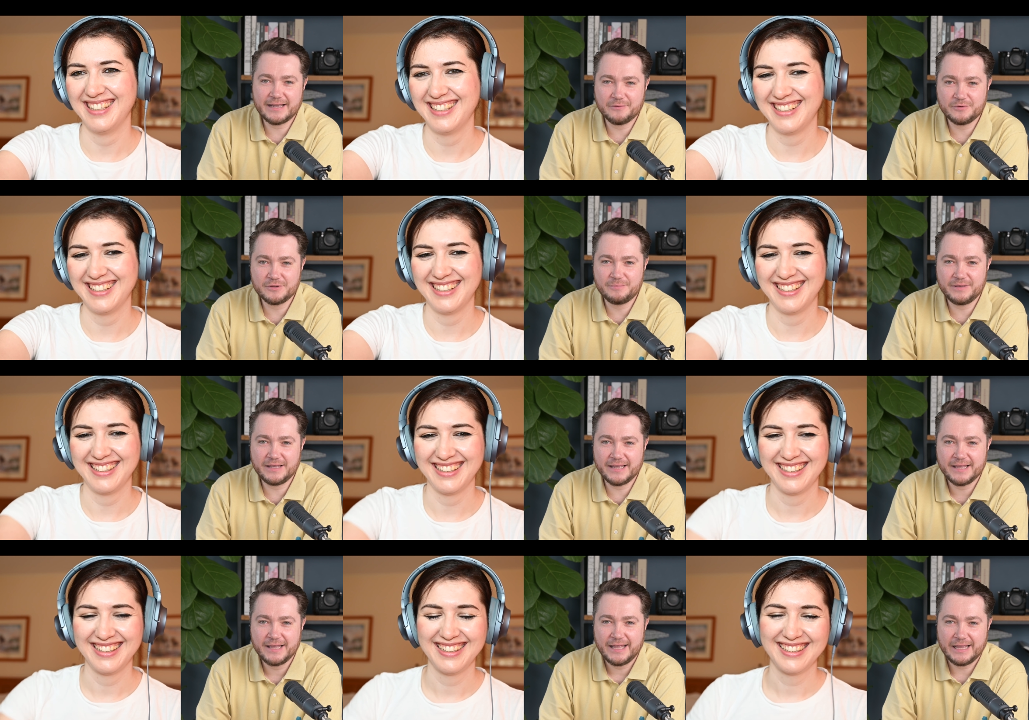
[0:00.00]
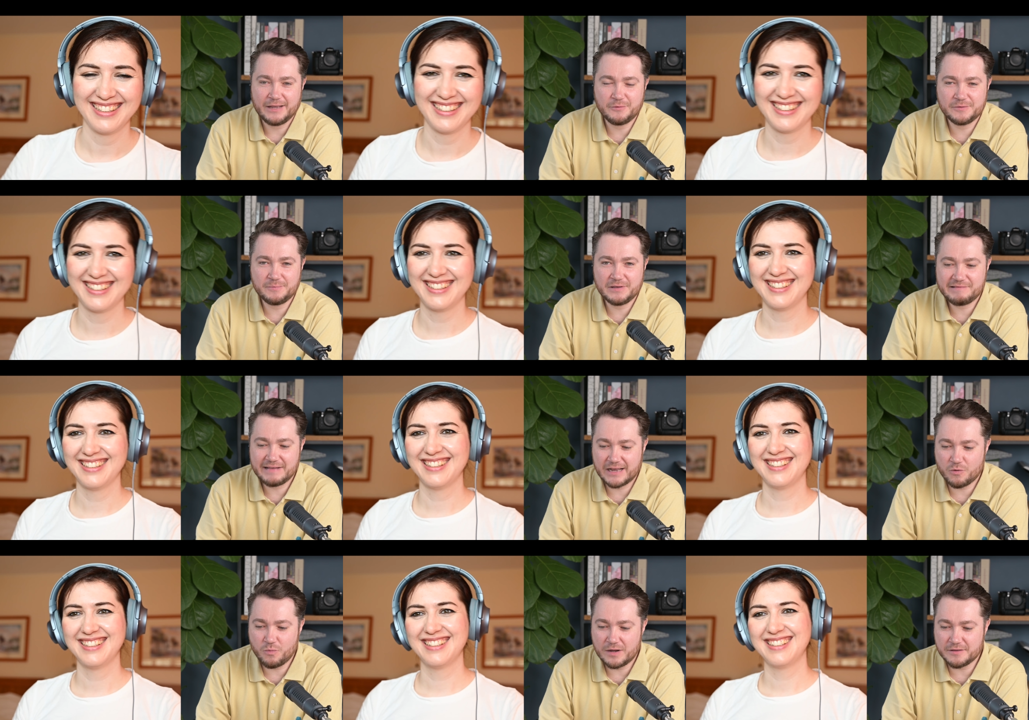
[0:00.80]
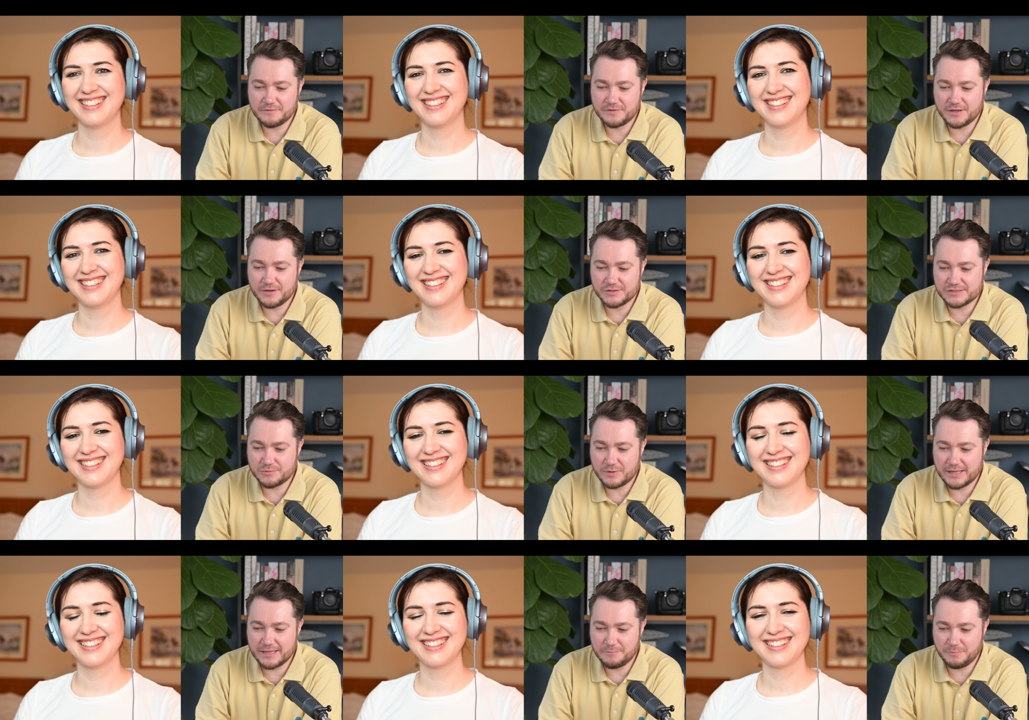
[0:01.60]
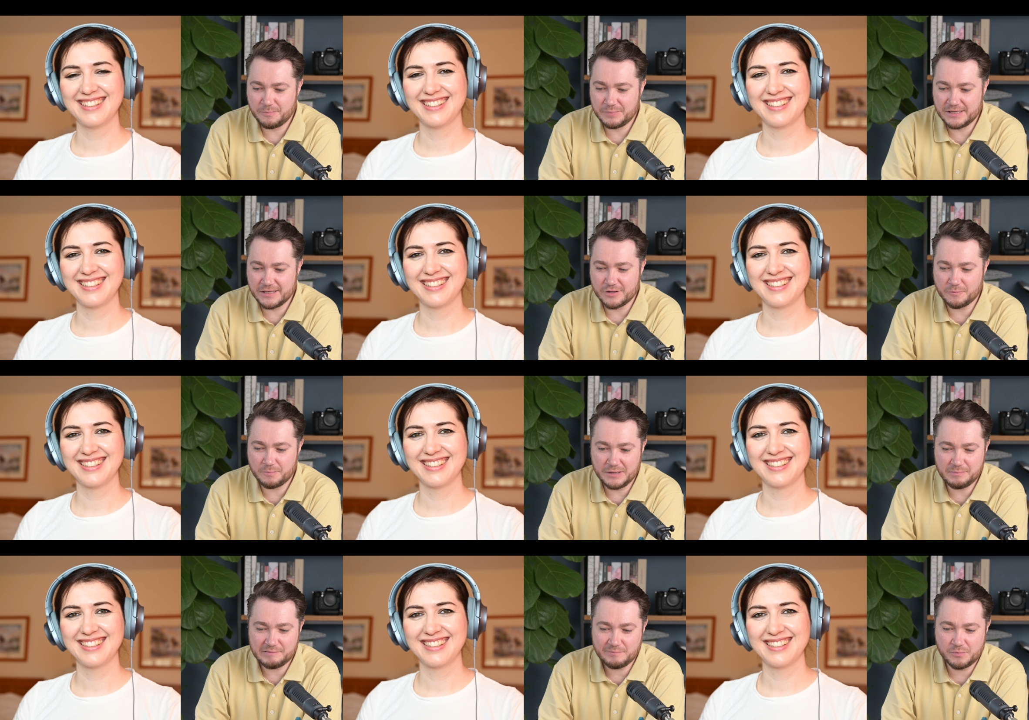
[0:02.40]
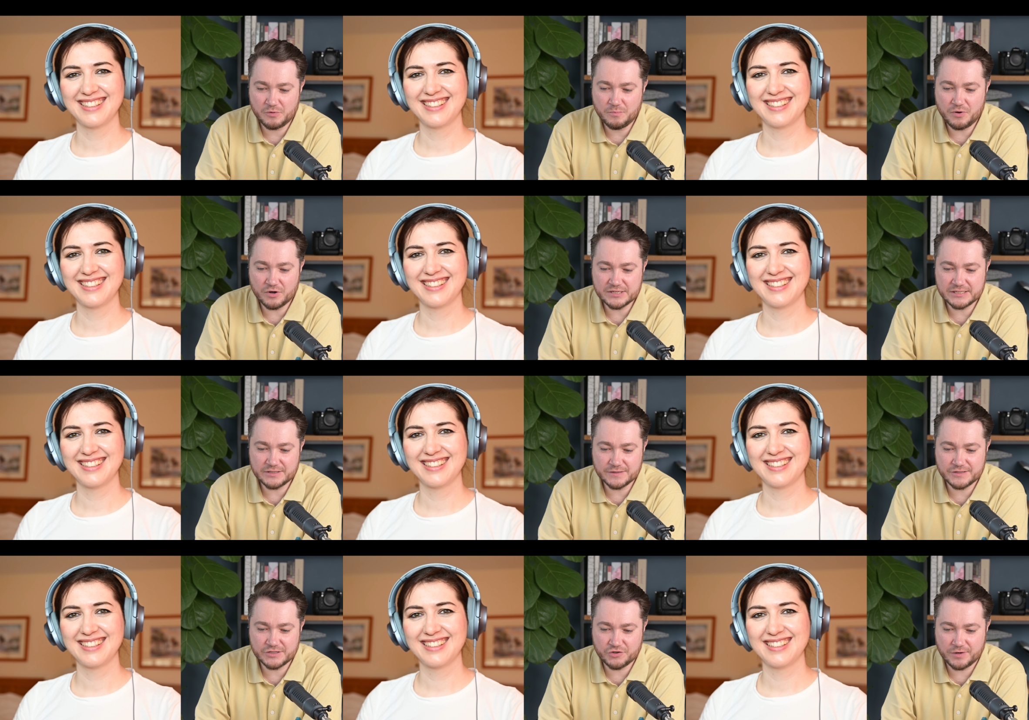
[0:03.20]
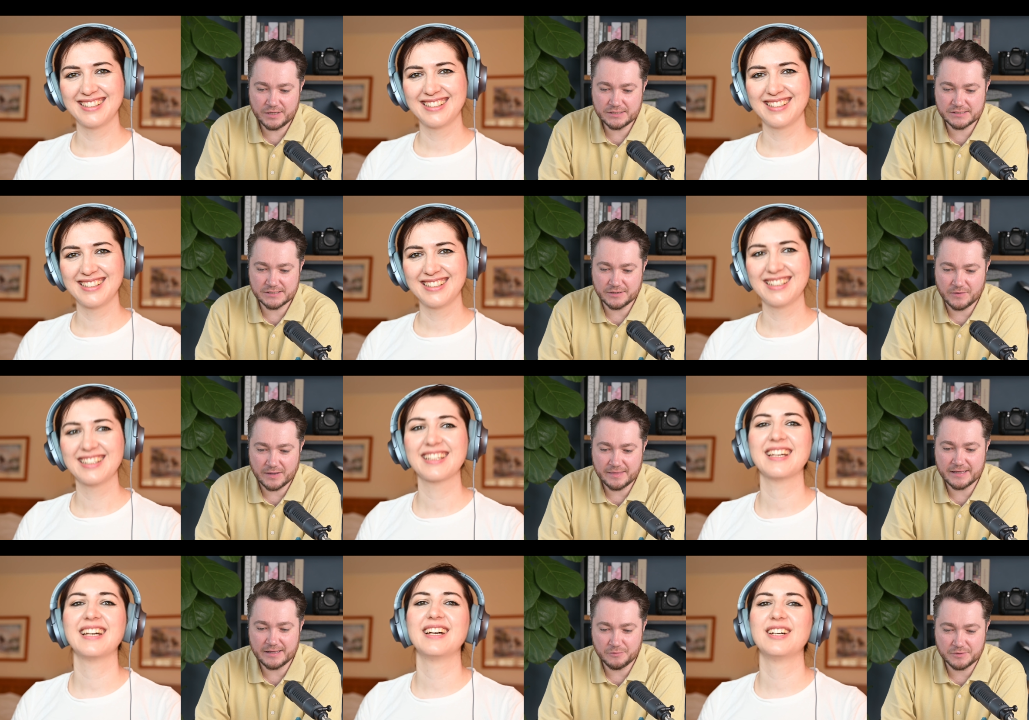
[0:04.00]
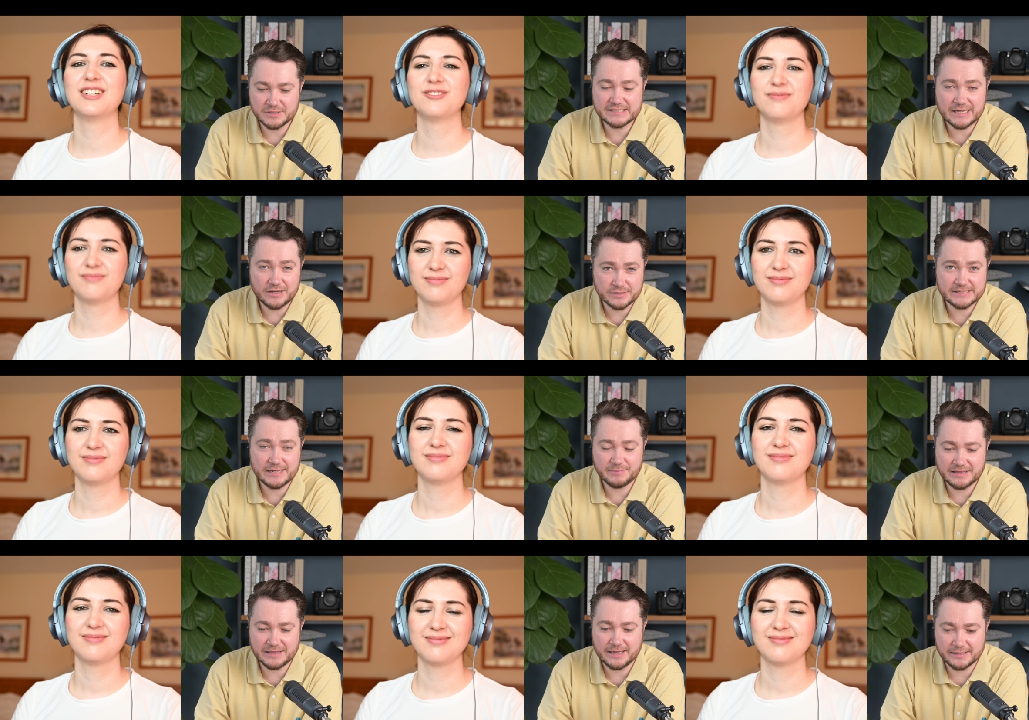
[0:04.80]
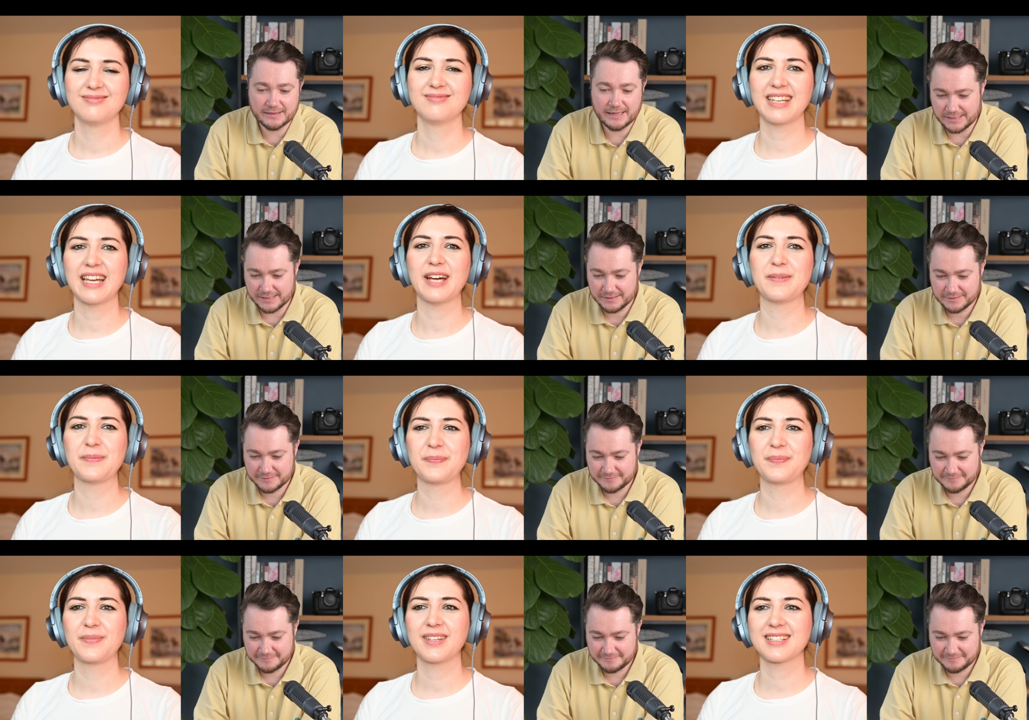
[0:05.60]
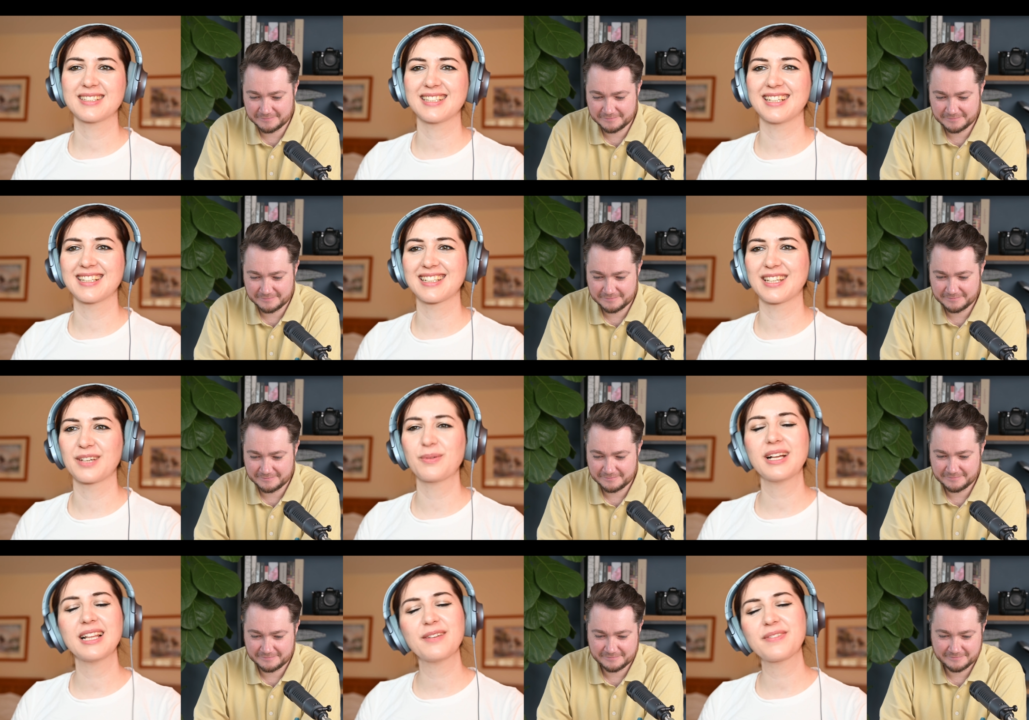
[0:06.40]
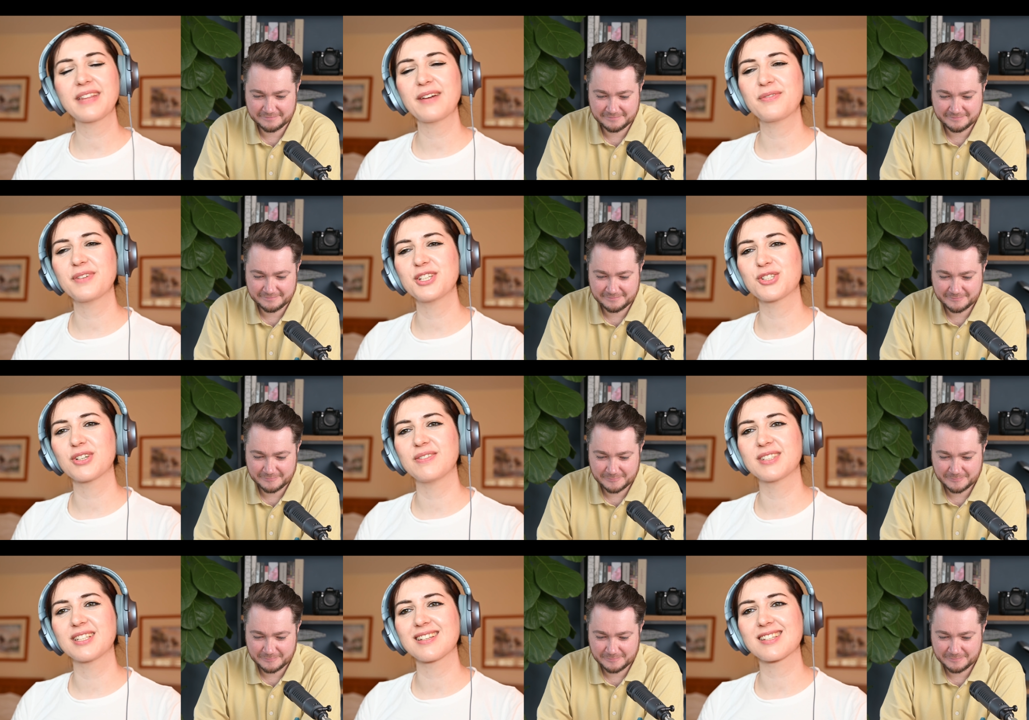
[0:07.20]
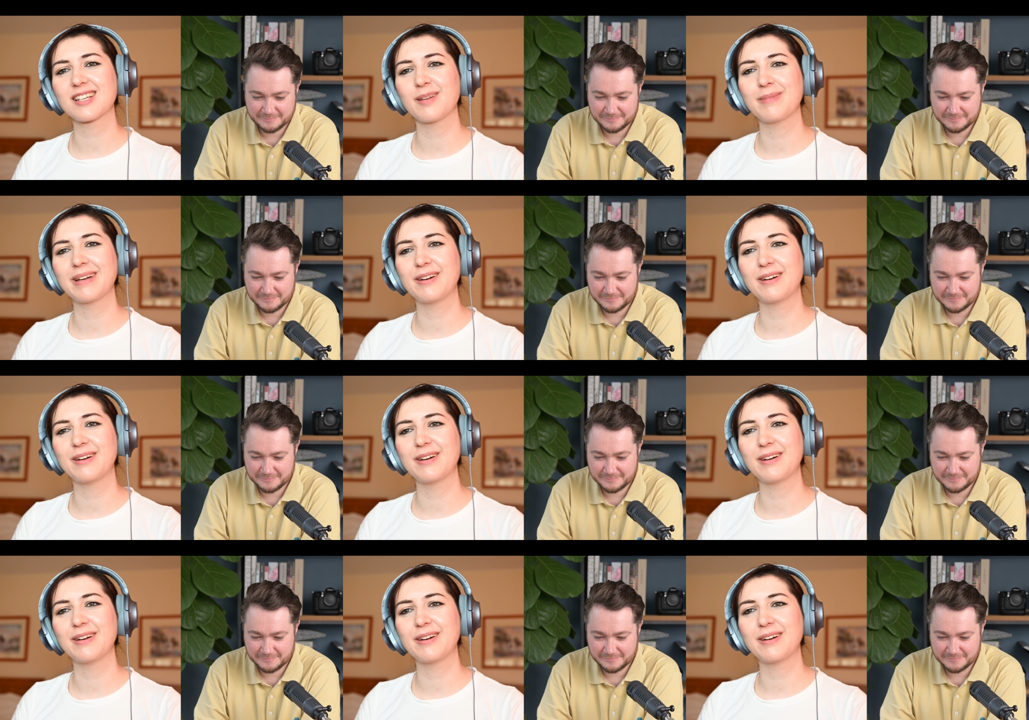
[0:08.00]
Speaker 1: it would be it would be like one of those where you know people boomboxing on the street. So I think yeah. it would sound something like that.
Speaker 2: Yeah, Exactly. Well, if that feature ever does come